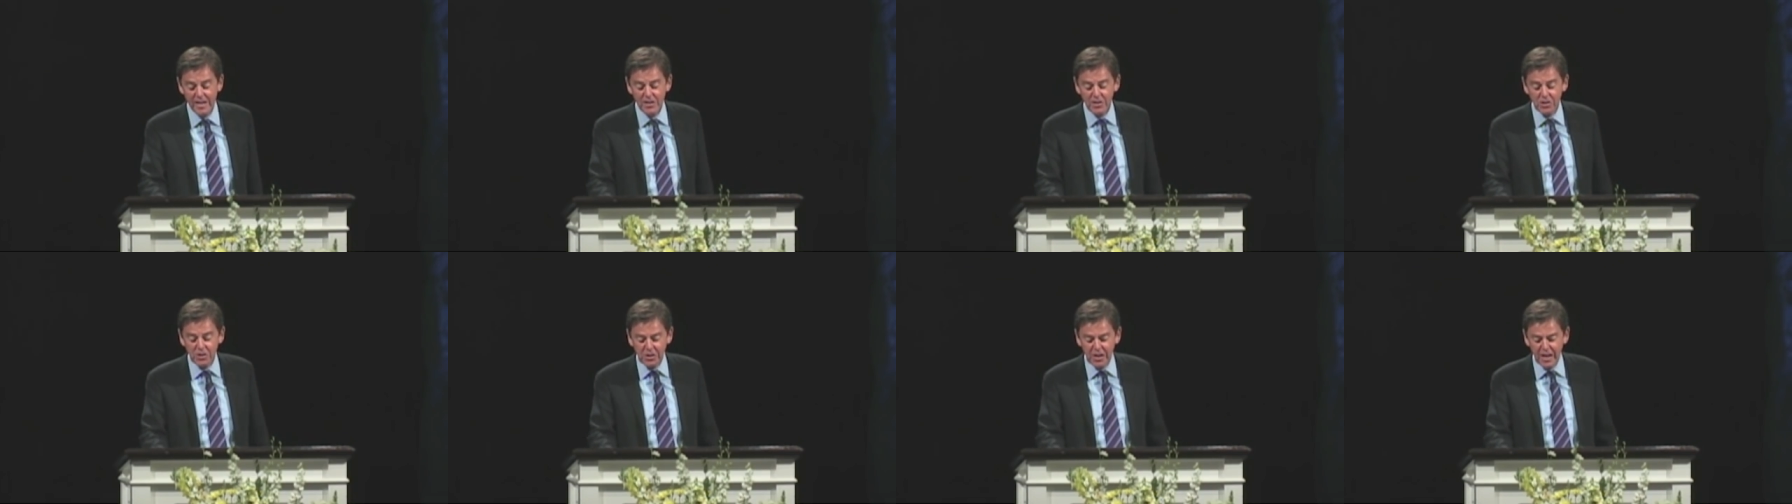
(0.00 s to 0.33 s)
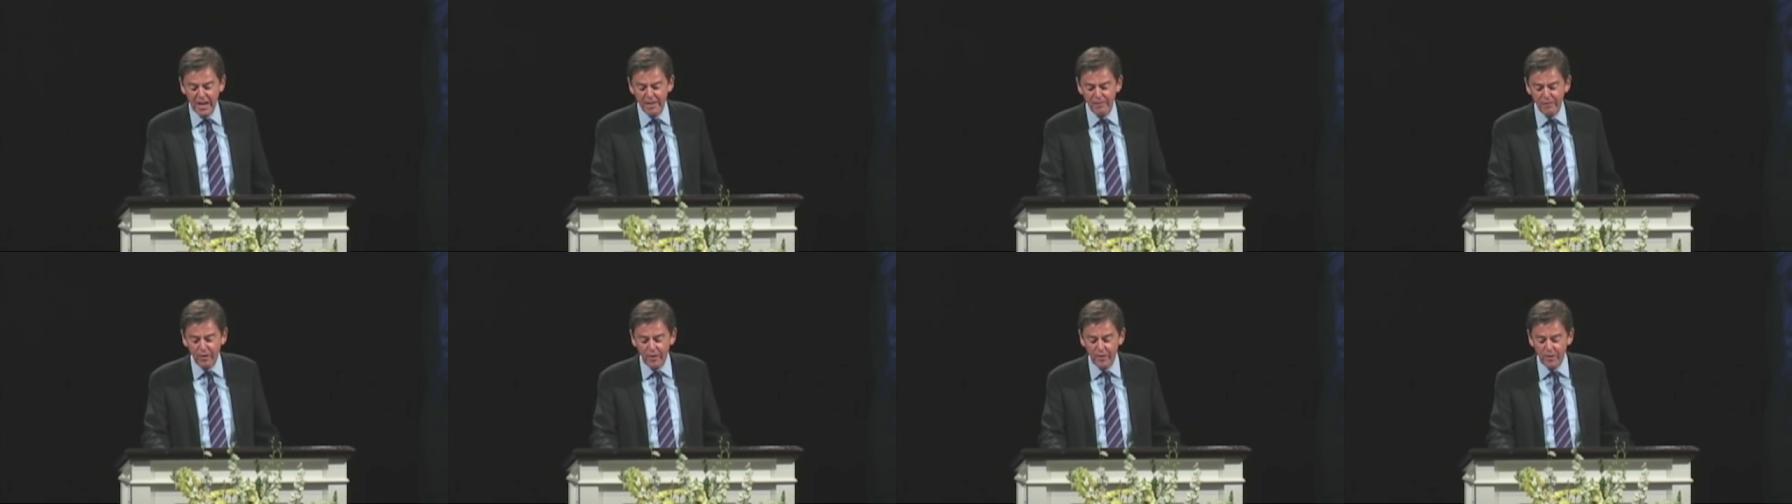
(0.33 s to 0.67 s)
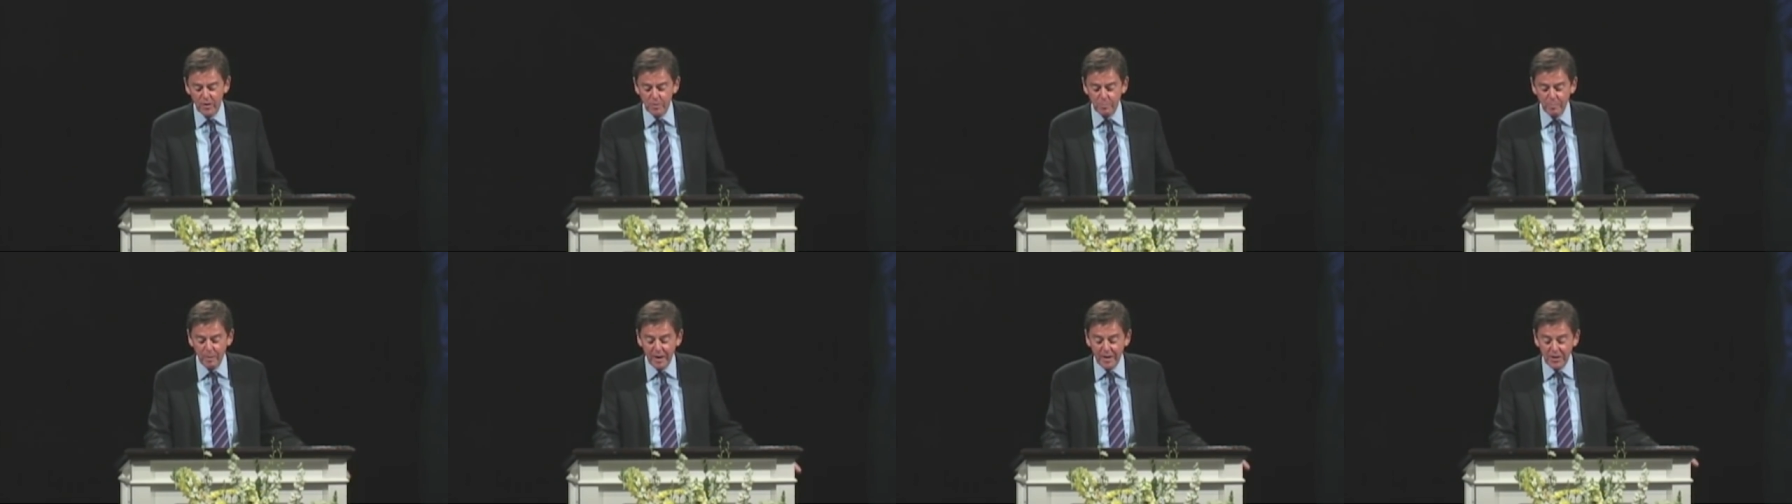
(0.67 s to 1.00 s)
save
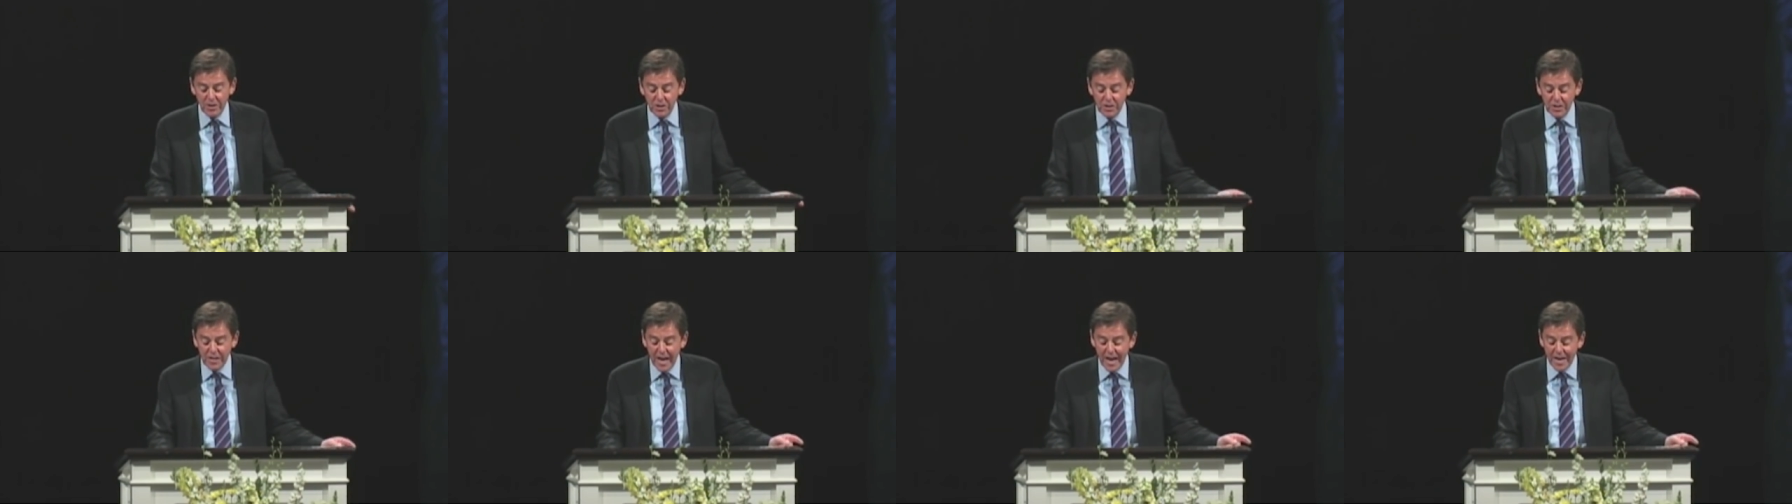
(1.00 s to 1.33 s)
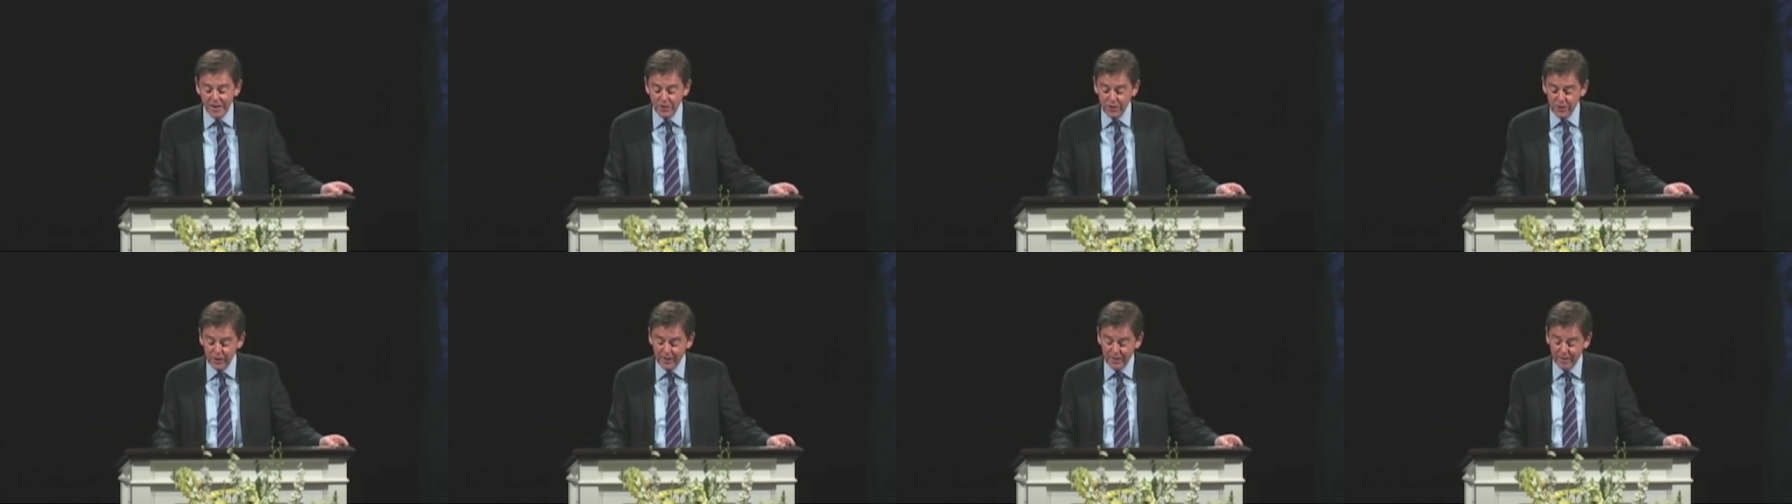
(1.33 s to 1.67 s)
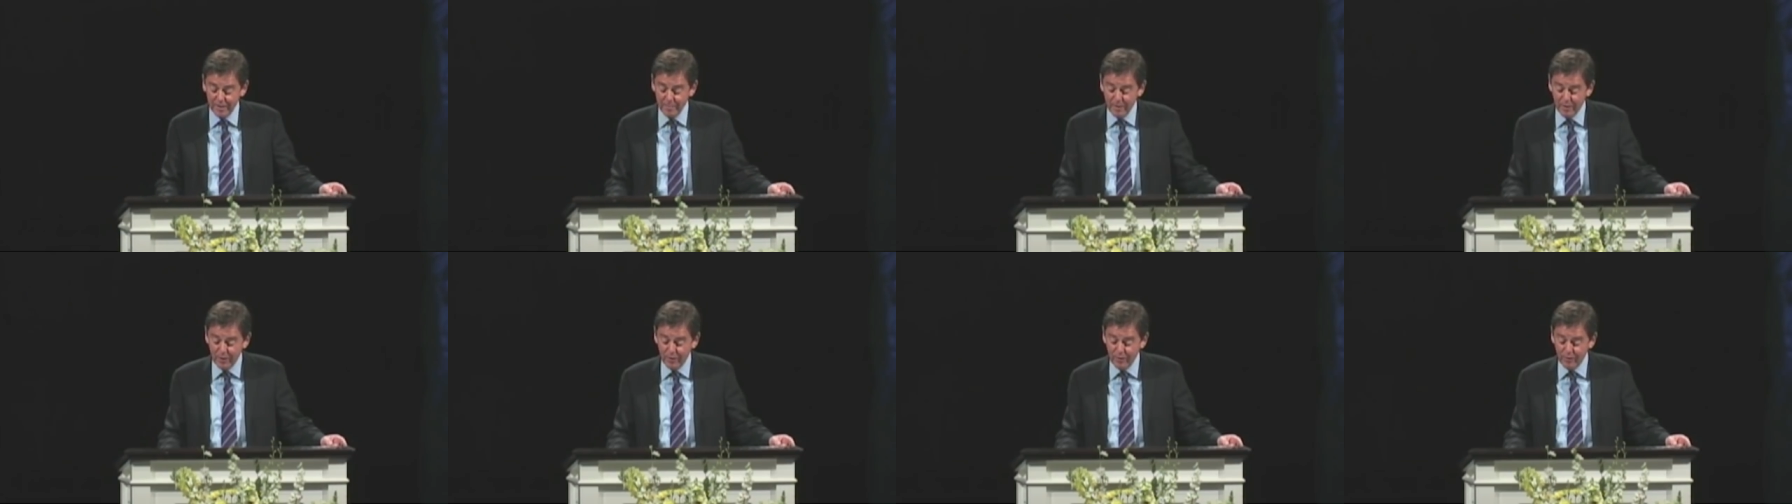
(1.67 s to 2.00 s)
others by snatching
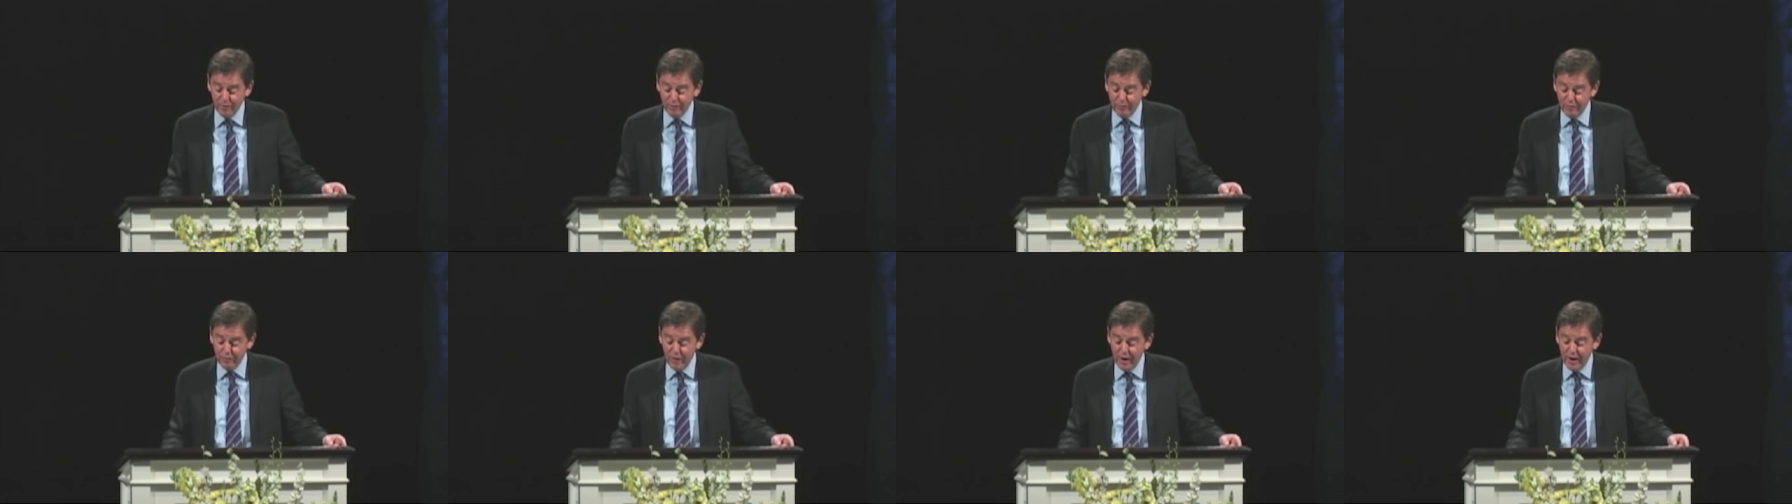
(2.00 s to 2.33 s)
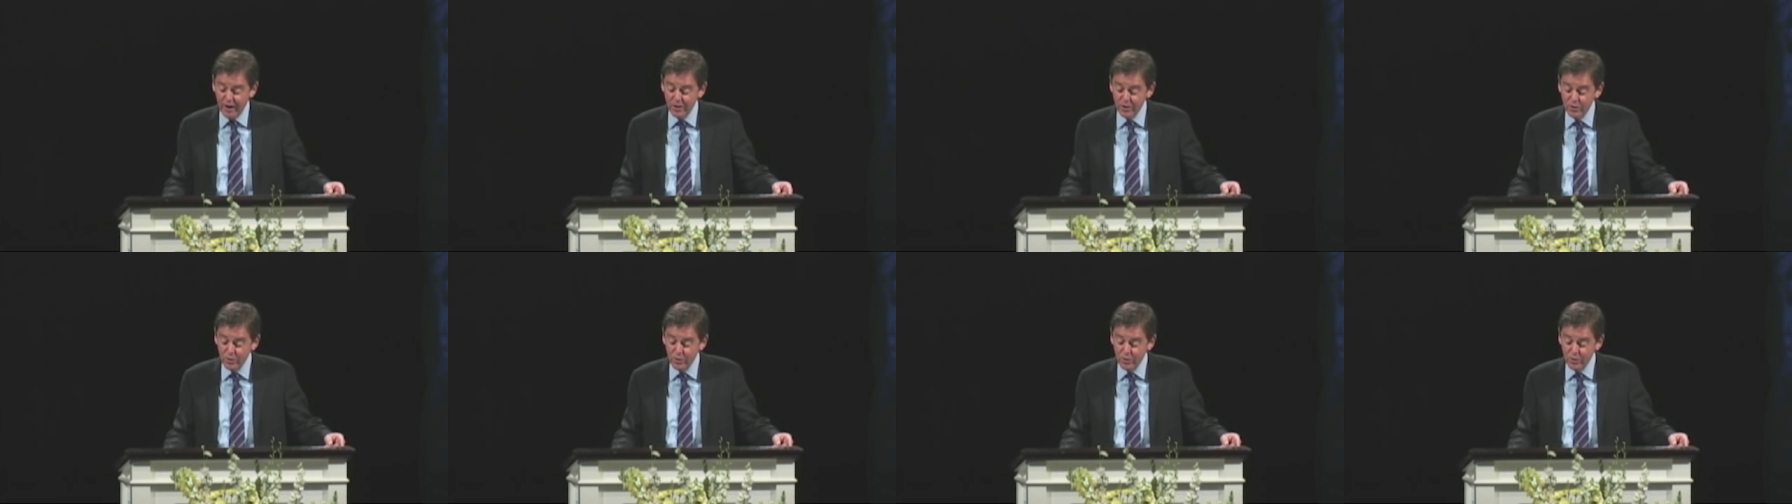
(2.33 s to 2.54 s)
them out of the fire,